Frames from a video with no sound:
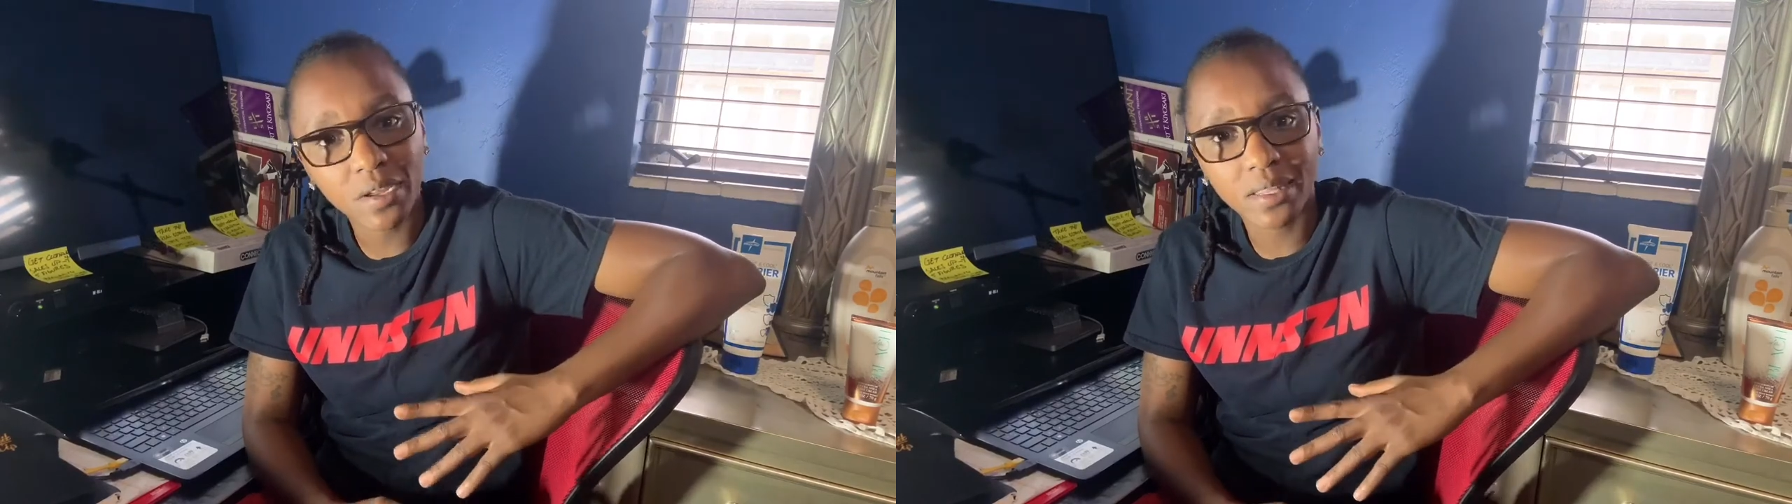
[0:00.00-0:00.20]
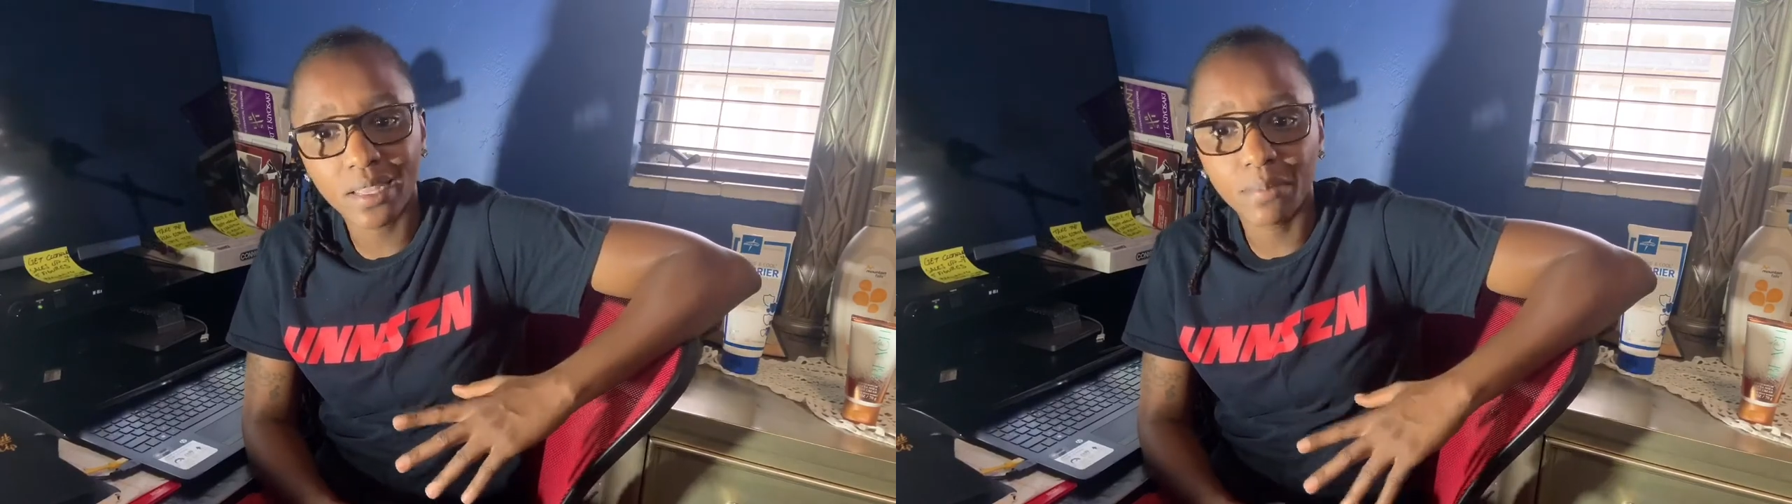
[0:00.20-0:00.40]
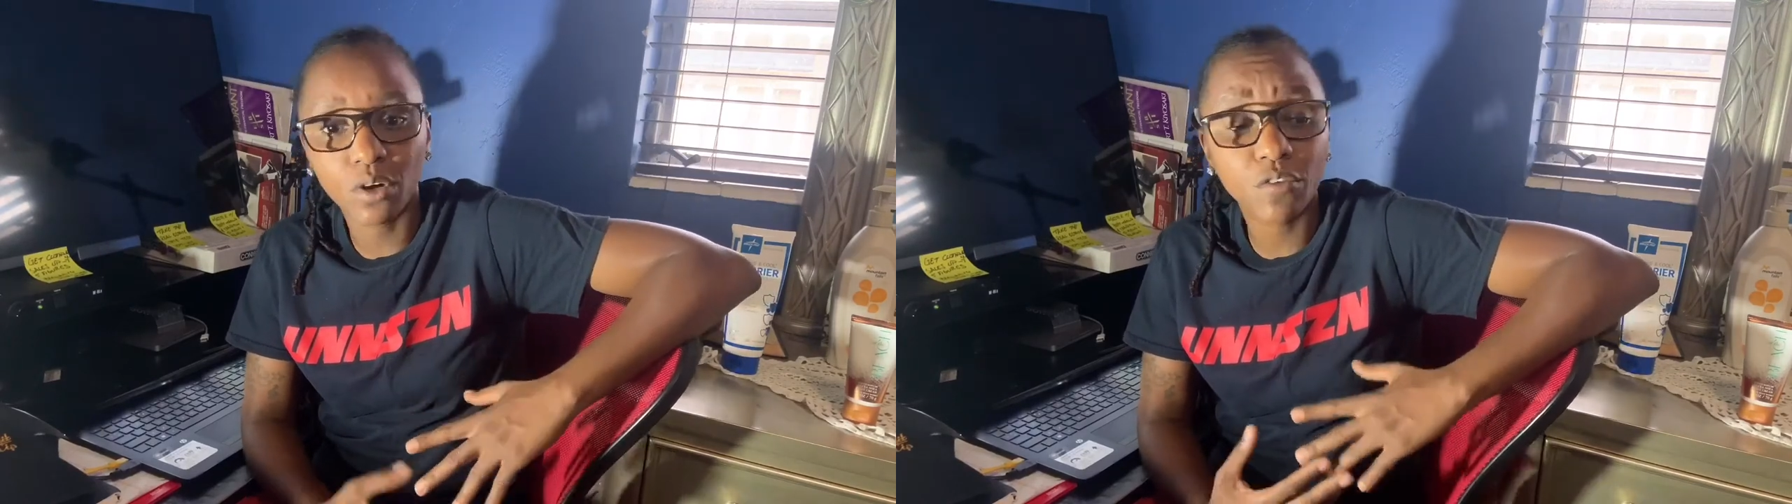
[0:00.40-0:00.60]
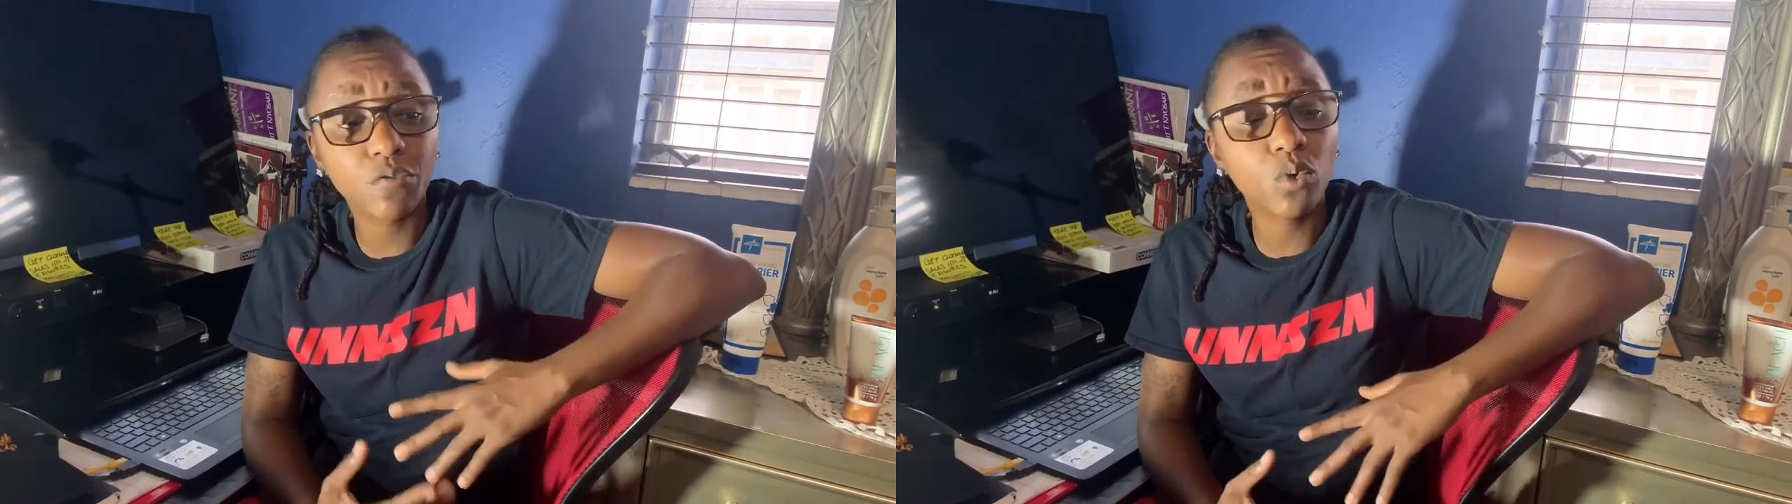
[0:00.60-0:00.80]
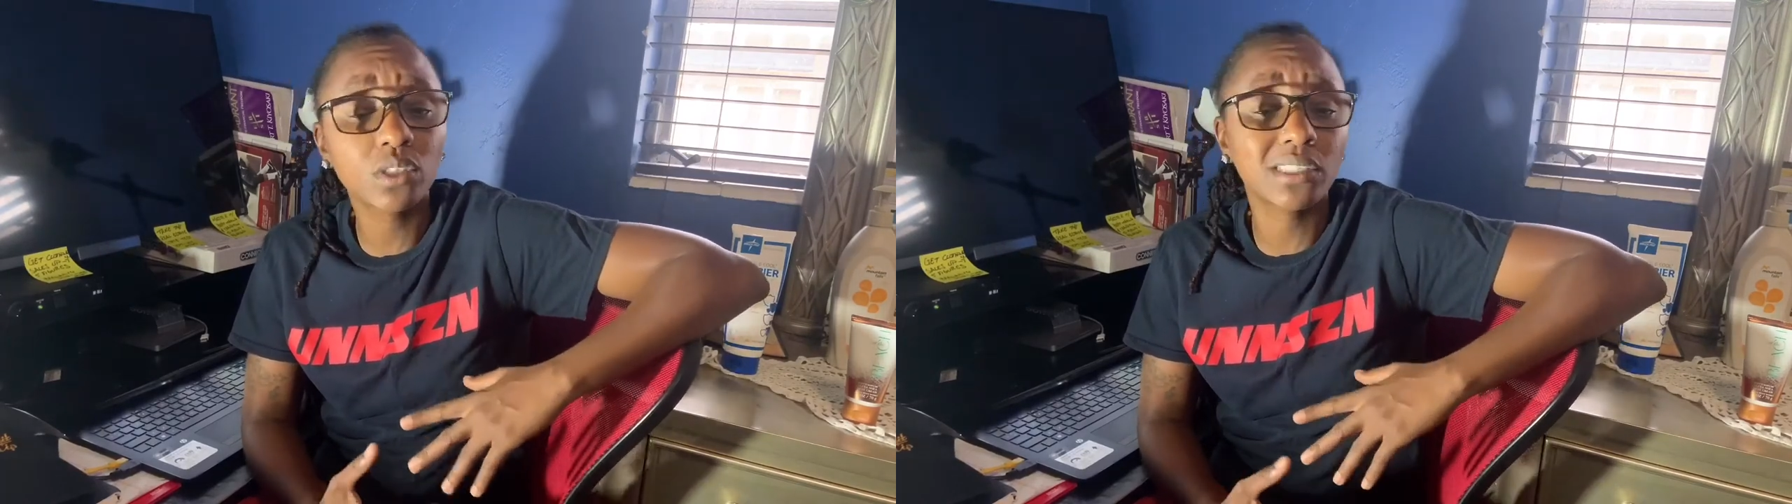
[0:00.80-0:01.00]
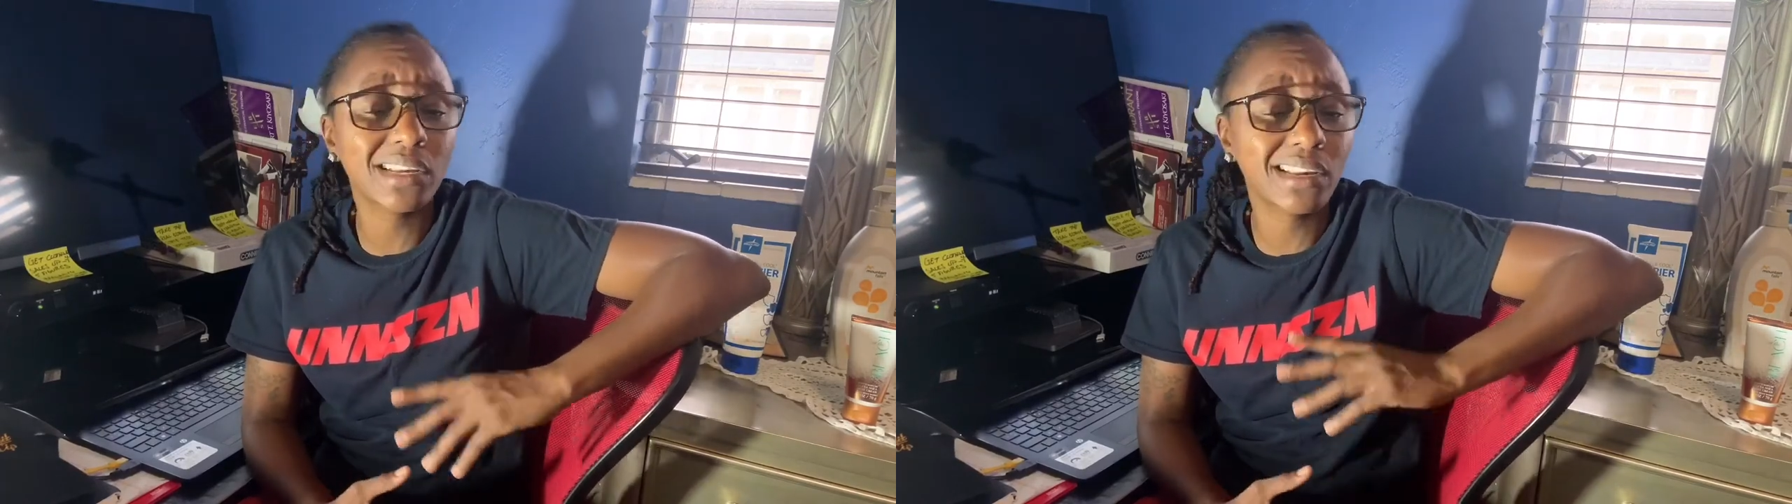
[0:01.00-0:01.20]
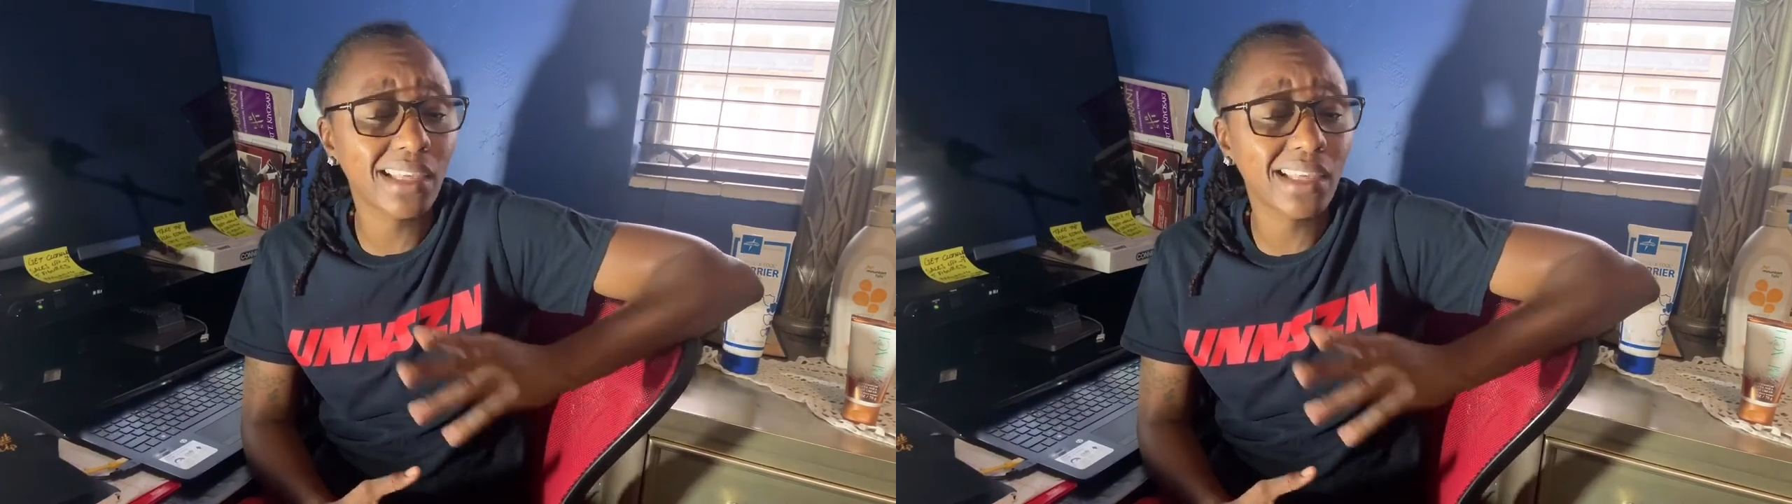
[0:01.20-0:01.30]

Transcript: like that, but unfortunately,